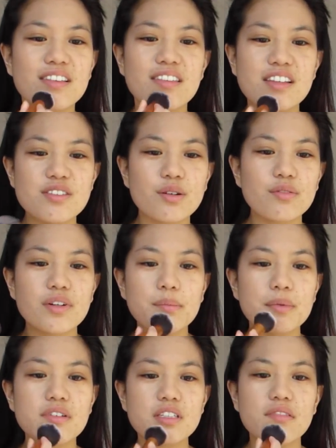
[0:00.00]
There's not
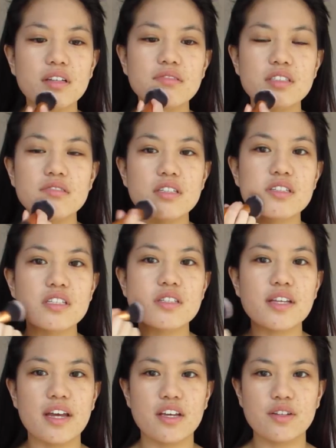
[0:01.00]
really much else to
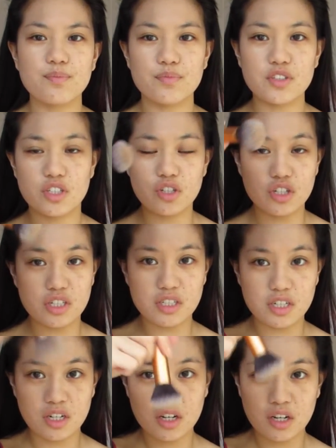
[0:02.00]
say, so you
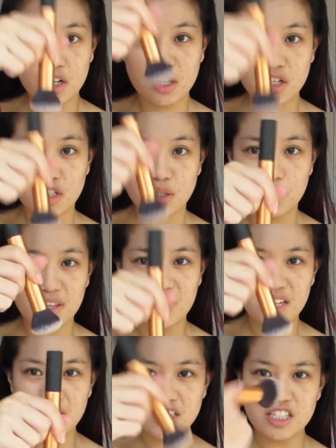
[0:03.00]
just doing
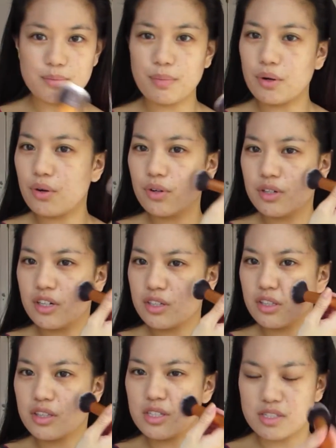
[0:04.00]
this but on
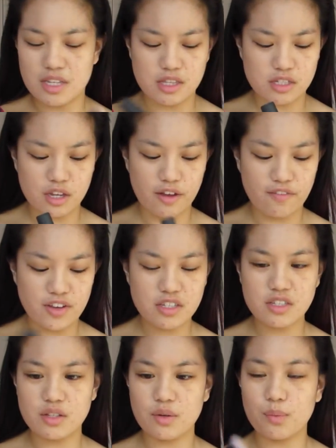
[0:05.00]
the skin
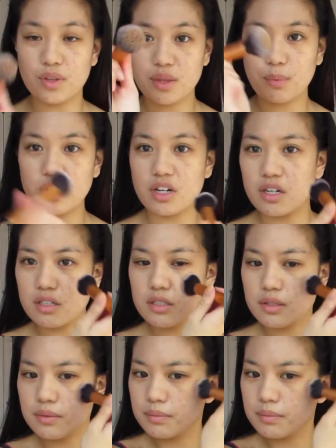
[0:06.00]
surface with the product.